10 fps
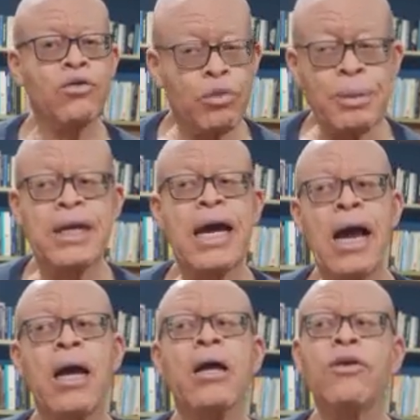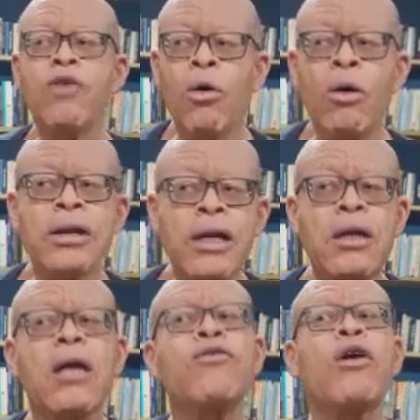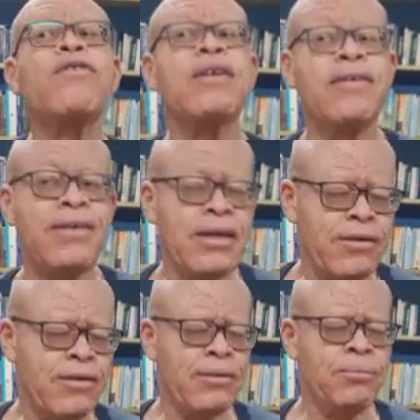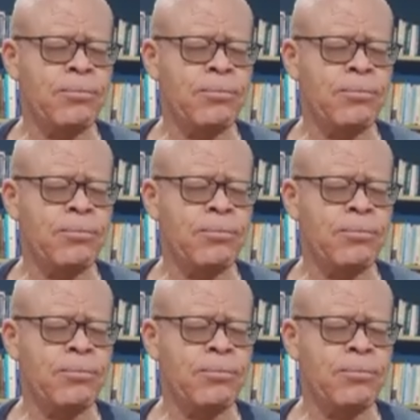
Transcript: to be here. So the nexus is this.